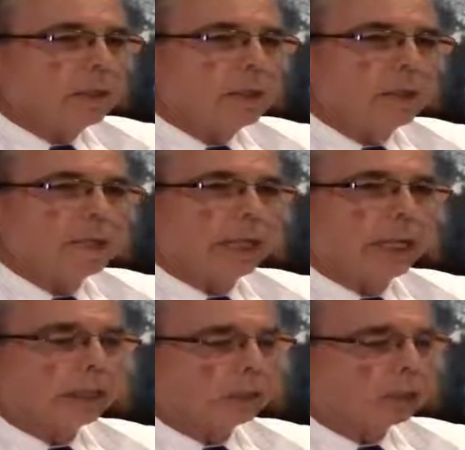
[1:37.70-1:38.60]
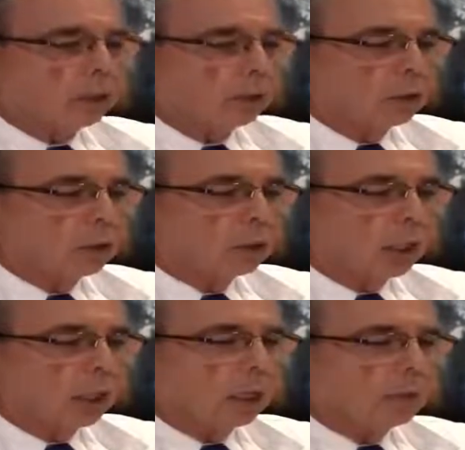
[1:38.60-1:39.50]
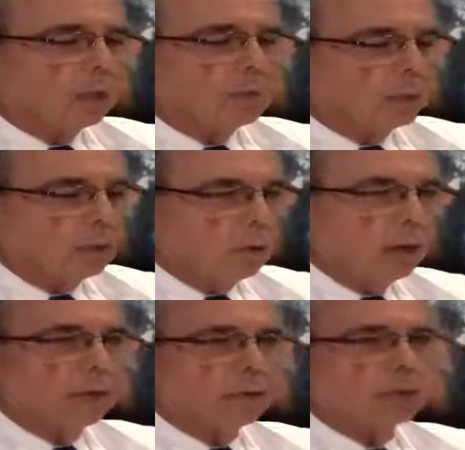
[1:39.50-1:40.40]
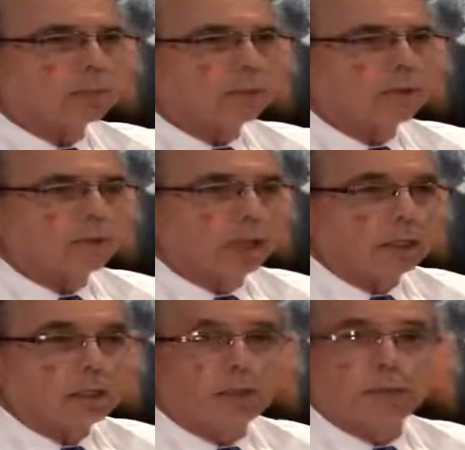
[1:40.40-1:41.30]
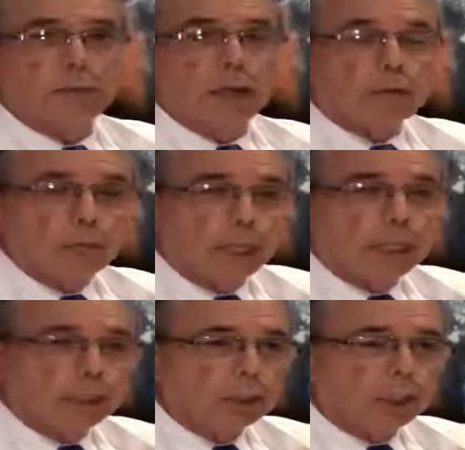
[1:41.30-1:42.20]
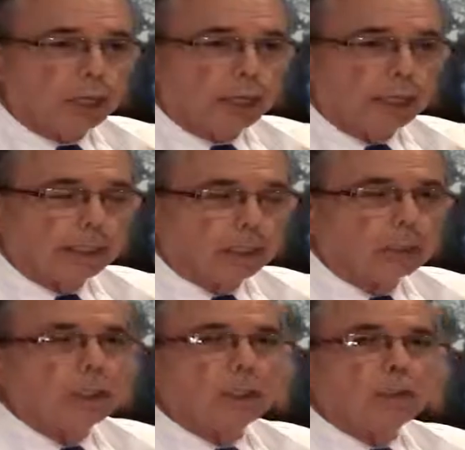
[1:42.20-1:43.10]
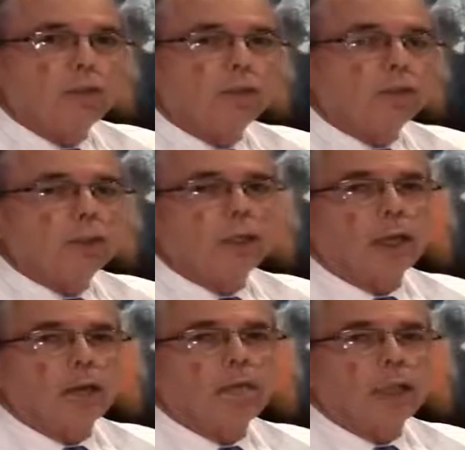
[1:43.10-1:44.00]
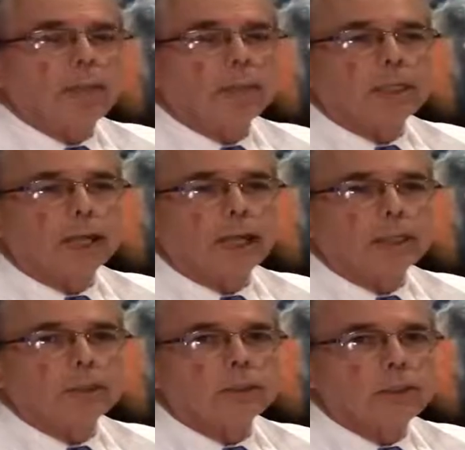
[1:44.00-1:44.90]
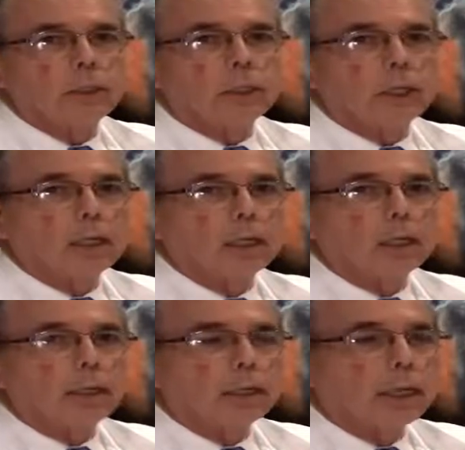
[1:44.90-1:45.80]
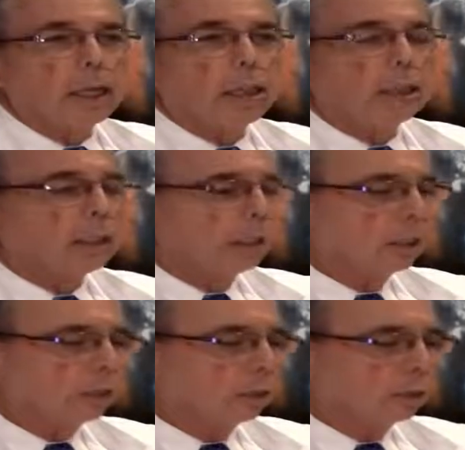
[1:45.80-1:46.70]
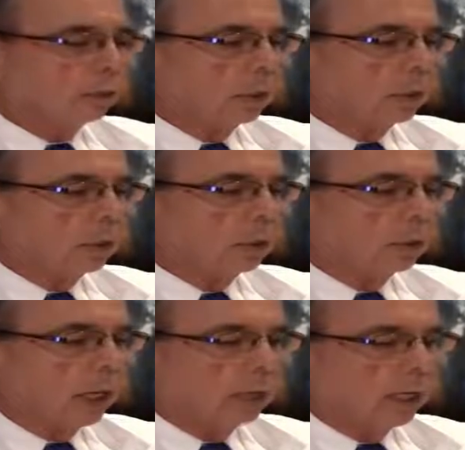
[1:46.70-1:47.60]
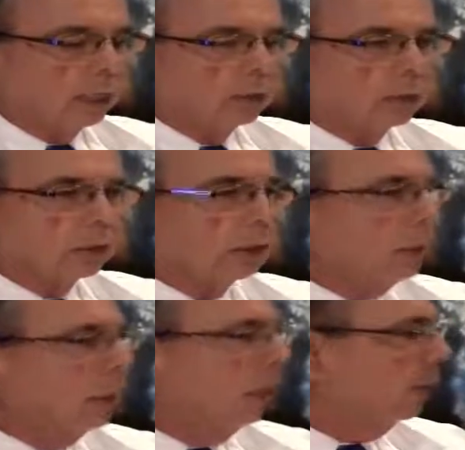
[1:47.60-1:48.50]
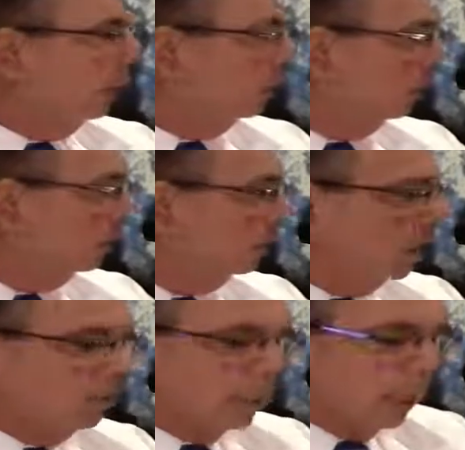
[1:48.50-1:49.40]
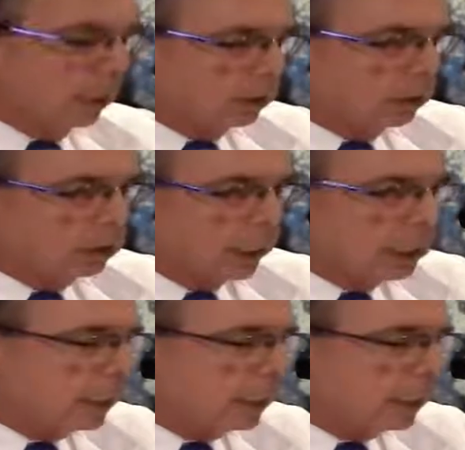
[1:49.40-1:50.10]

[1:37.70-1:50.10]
Demodex occurs in a lot of people who have this blepharitis, or if you have red itchy eyes, you could have Demodex in your eyelashes. And the Demodex is a